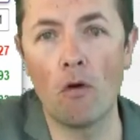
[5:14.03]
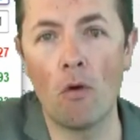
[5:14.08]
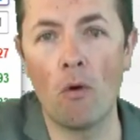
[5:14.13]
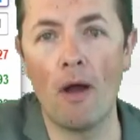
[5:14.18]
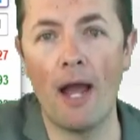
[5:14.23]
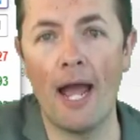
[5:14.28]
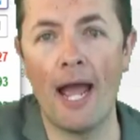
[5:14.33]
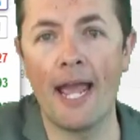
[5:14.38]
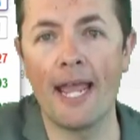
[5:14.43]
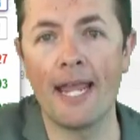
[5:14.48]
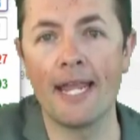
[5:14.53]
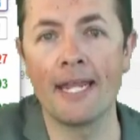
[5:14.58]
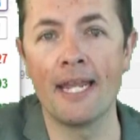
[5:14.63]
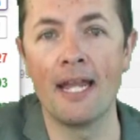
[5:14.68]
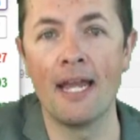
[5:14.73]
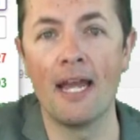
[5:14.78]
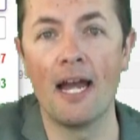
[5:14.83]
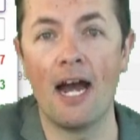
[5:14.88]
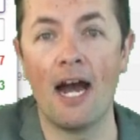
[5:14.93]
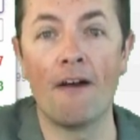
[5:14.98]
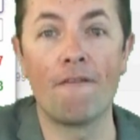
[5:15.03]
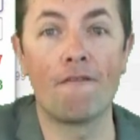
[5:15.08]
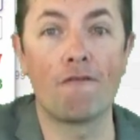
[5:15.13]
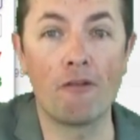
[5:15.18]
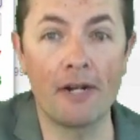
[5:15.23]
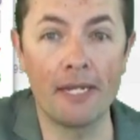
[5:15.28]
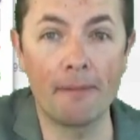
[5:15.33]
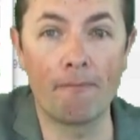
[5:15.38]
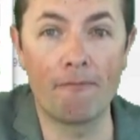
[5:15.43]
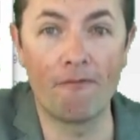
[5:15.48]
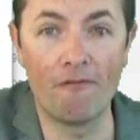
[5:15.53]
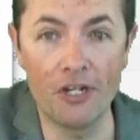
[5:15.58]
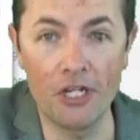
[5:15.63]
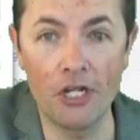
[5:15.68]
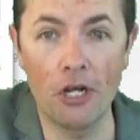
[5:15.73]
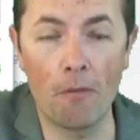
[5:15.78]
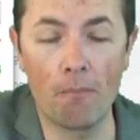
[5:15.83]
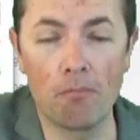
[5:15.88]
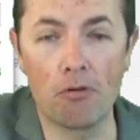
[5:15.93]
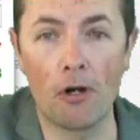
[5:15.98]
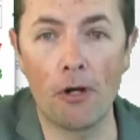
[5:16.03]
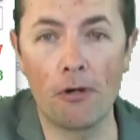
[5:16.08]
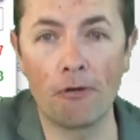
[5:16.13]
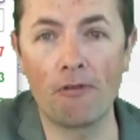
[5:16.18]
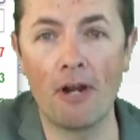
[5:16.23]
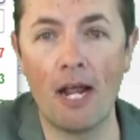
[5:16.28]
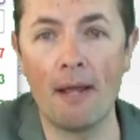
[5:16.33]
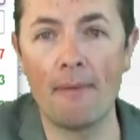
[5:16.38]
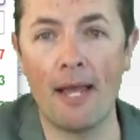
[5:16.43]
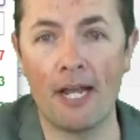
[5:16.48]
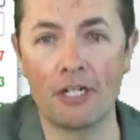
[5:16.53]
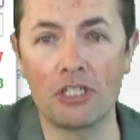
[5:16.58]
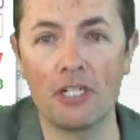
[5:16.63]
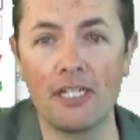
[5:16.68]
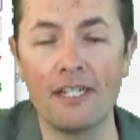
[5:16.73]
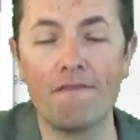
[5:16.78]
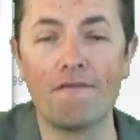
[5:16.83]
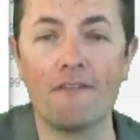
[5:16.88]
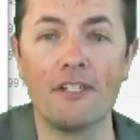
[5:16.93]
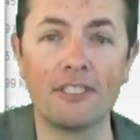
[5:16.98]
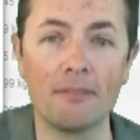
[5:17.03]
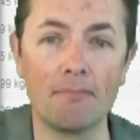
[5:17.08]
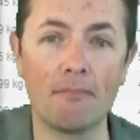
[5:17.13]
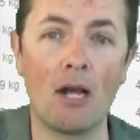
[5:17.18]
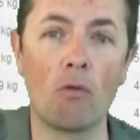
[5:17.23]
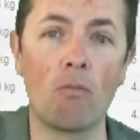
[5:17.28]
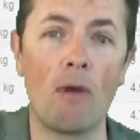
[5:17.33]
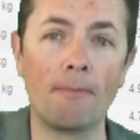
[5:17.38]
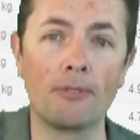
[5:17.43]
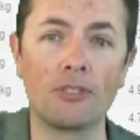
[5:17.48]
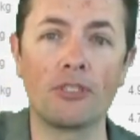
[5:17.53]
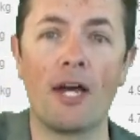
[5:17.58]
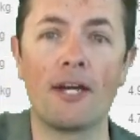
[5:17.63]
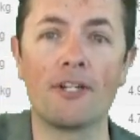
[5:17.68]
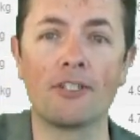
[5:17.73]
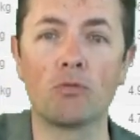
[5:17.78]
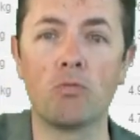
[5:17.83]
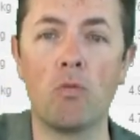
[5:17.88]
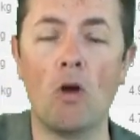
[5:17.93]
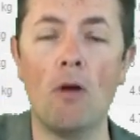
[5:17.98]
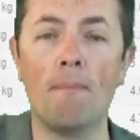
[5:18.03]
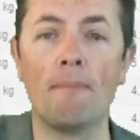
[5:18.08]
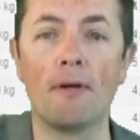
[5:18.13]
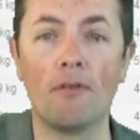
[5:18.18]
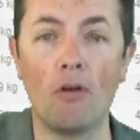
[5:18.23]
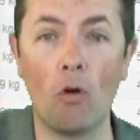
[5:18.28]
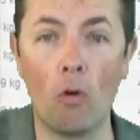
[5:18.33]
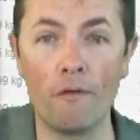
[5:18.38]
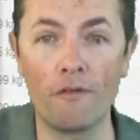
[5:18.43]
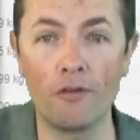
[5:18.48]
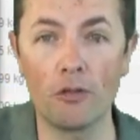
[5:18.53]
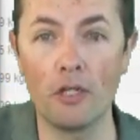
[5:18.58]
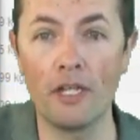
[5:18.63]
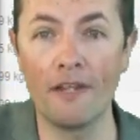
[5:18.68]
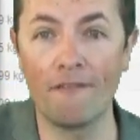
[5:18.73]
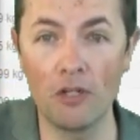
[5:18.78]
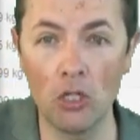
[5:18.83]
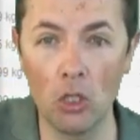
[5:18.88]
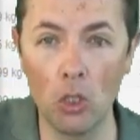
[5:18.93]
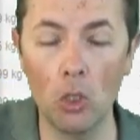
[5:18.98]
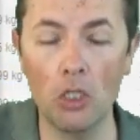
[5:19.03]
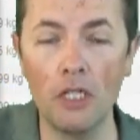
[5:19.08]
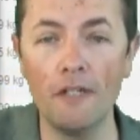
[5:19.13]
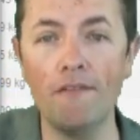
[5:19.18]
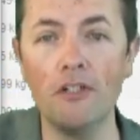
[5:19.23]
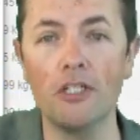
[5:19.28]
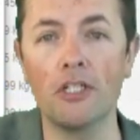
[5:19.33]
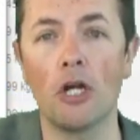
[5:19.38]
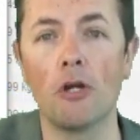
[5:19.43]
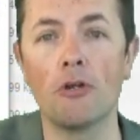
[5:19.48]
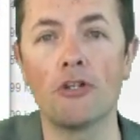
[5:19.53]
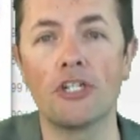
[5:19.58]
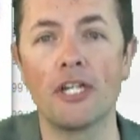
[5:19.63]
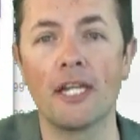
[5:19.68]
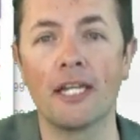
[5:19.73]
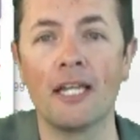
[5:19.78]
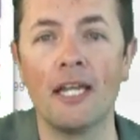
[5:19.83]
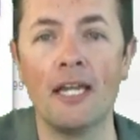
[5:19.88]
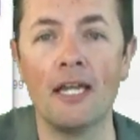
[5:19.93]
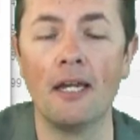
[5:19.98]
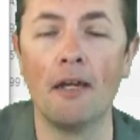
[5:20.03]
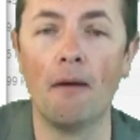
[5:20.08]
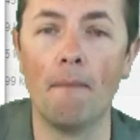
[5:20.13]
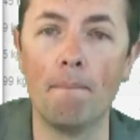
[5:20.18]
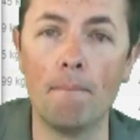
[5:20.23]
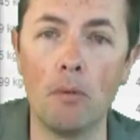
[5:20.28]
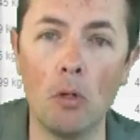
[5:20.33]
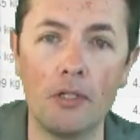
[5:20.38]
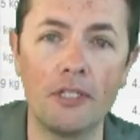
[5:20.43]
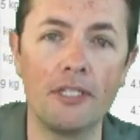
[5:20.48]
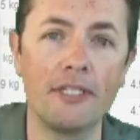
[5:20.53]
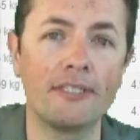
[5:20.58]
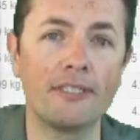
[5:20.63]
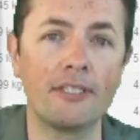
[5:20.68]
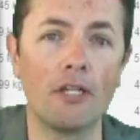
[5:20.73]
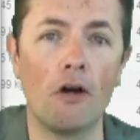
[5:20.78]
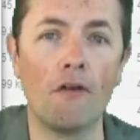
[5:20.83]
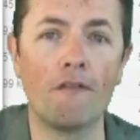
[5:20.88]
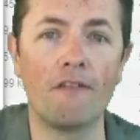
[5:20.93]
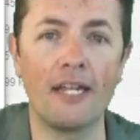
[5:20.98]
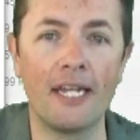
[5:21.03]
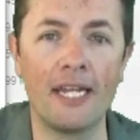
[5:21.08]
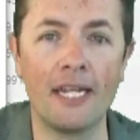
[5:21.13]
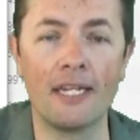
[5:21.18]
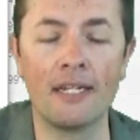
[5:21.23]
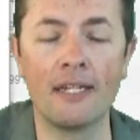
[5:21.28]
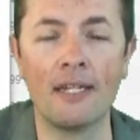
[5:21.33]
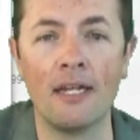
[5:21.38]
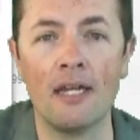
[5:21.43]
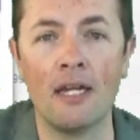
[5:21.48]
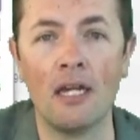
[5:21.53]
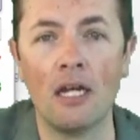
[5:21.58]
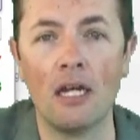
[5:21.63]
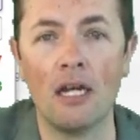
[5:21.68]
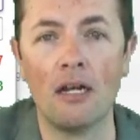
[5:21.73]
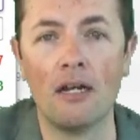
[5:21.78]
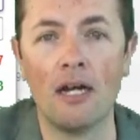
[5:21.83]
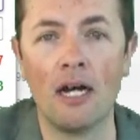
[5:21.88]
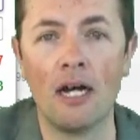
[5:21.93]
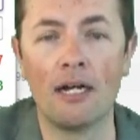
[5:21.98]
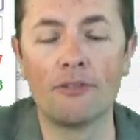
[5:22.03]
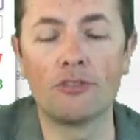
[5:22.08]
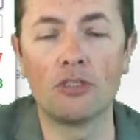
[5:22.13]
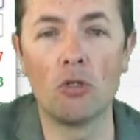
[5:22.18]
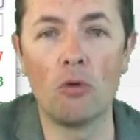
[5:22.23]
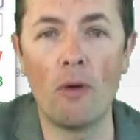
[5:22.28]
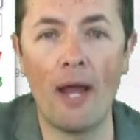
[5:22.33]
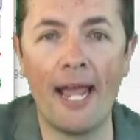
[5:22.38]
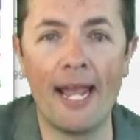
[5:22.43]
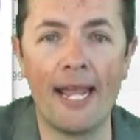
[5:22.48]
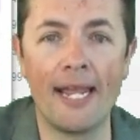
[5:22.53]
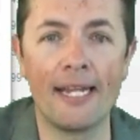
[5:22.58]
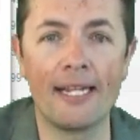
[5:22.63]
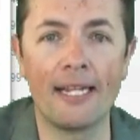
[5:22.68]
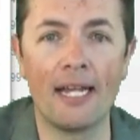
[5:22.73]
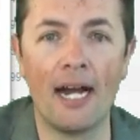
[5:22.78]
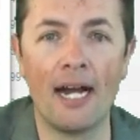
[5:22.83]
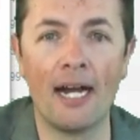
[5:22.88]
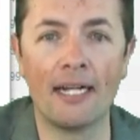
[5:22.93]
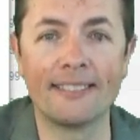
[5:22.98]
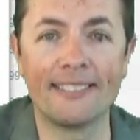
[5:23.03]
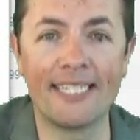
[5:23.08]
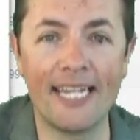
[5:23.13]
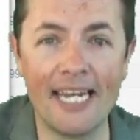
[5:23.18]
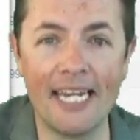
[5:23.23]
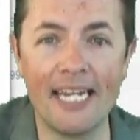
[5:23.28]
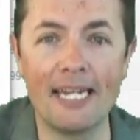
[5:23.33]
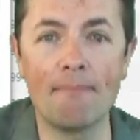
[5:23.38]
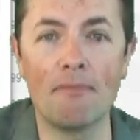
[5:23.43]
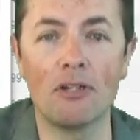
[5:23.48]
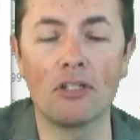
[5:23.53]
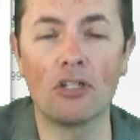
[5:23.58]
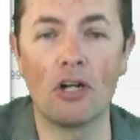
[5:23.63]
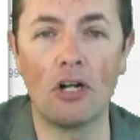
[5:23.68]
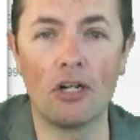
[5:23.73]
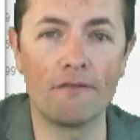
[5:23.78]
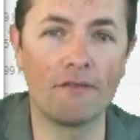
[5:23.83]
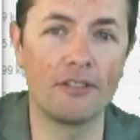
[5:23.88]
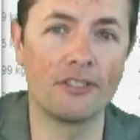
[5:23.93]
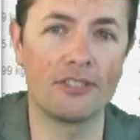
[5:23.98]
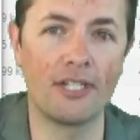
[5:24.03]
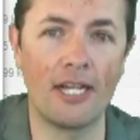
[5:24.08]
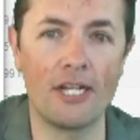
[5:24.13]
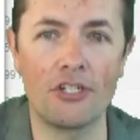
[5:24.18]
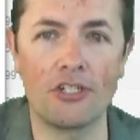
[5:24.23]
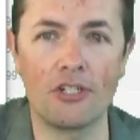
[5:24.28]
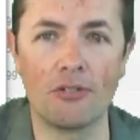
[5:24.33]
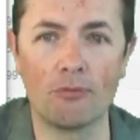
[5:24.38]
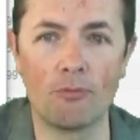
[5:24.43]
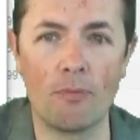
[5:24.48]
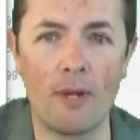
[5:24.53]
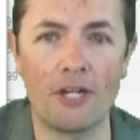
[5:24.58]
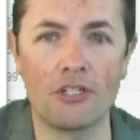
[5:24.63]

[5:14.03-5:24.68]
for a free video program, actually visit my website as well. But if you're looking for coaching, book yourself in to a team conversation.